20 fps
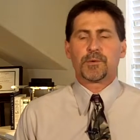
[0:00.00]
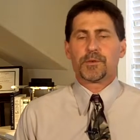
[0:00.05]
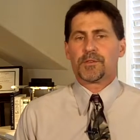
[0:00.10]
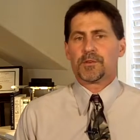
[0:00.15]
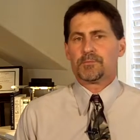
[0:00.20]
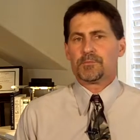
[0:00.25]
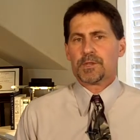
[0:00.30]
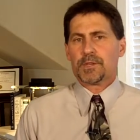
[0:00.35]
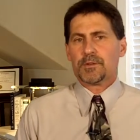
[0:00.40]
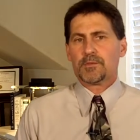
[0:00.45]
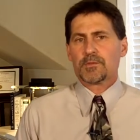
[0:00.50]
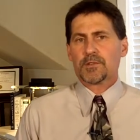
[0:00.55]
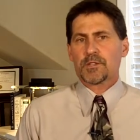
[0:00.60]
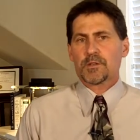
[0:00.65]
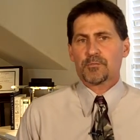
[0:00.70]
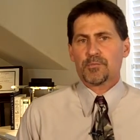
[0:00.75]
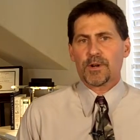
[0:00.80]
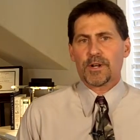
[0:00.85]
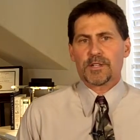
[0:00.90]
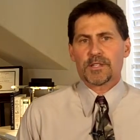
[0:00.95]
with immune
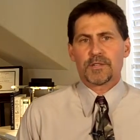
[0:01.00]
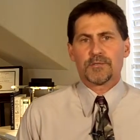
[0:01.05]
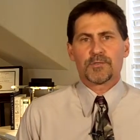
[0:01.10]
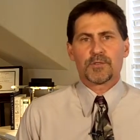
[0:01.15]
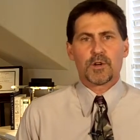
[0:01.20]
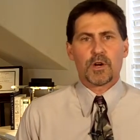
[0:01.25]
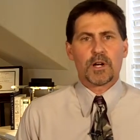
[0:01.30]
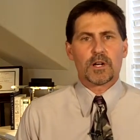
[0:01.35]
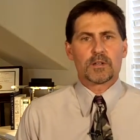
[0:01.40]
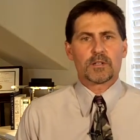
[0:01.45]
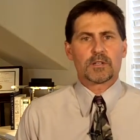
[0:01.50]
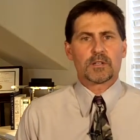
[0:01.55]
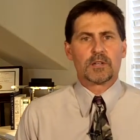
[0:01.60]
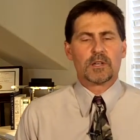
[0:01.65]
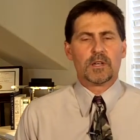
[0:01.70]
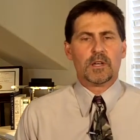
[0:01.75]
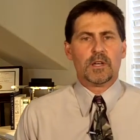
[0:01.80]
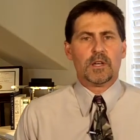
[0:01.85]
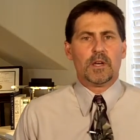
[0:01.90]
suppressive drugs,